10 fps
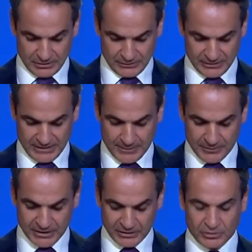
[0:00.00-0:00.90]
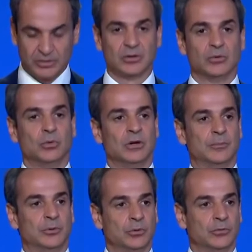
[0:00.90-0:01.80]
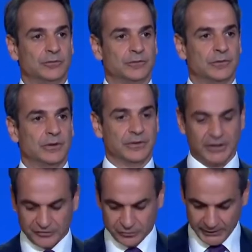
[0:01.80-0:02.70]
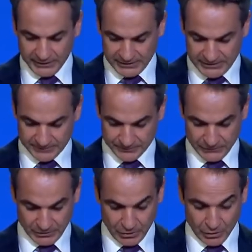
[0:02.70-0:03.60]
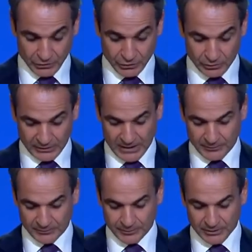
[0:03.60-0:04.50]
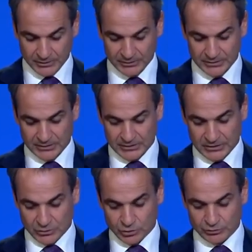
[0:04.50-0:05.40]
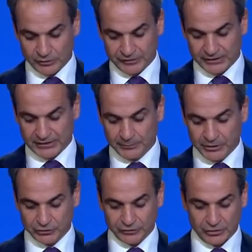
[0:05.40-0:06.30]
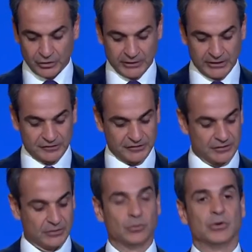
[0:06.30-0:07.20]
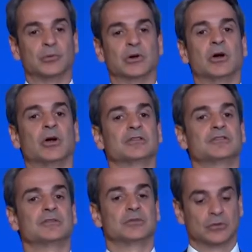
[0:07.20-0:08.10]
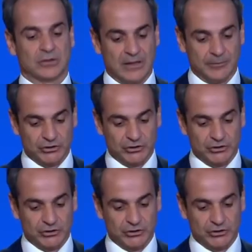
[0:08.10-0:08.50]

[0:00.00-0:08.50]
the Cabinet will approve this week our new climate bill, which will set ambitious targets with regards to climate